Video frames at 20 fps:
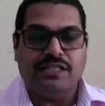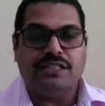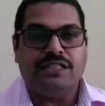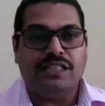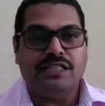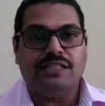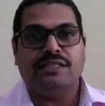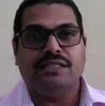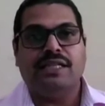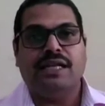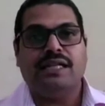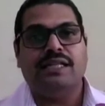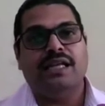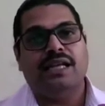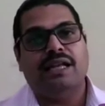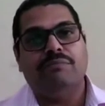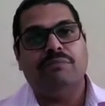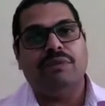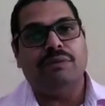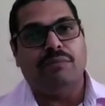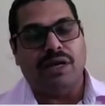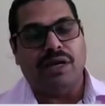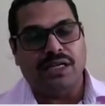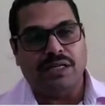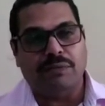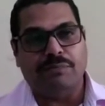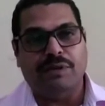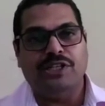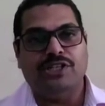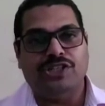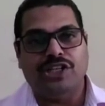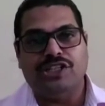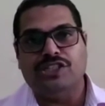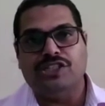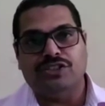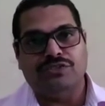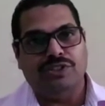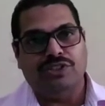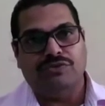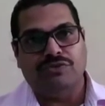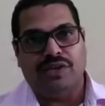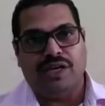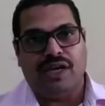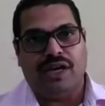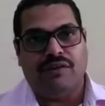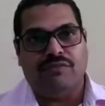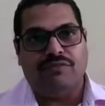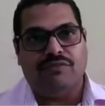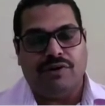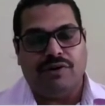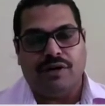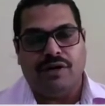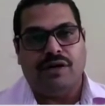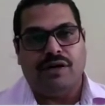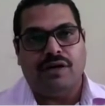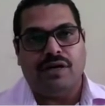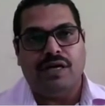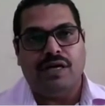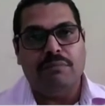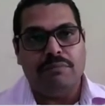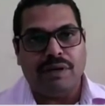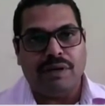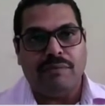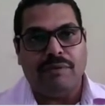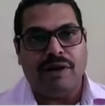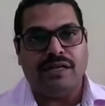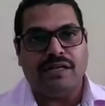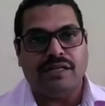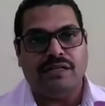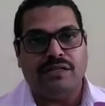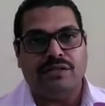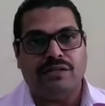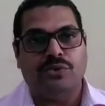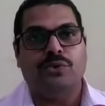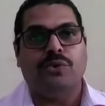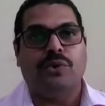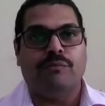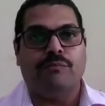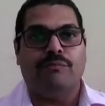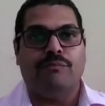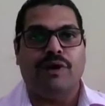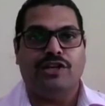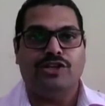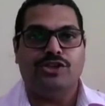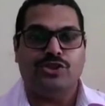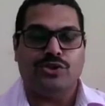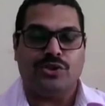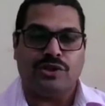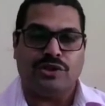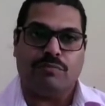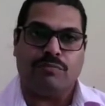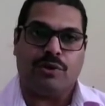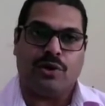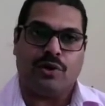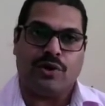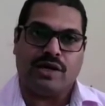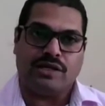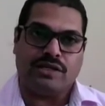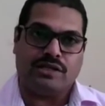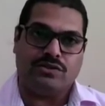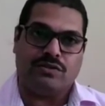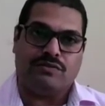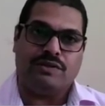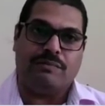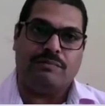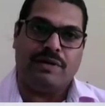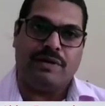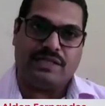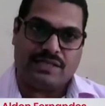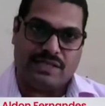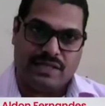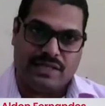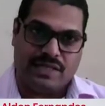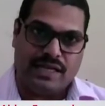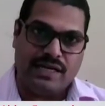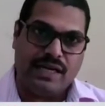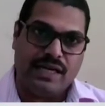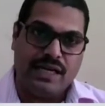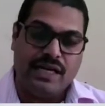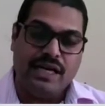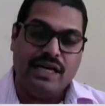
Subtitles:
Since then, there have been multiple changes which we have implemented to ensure the product is of the best grade.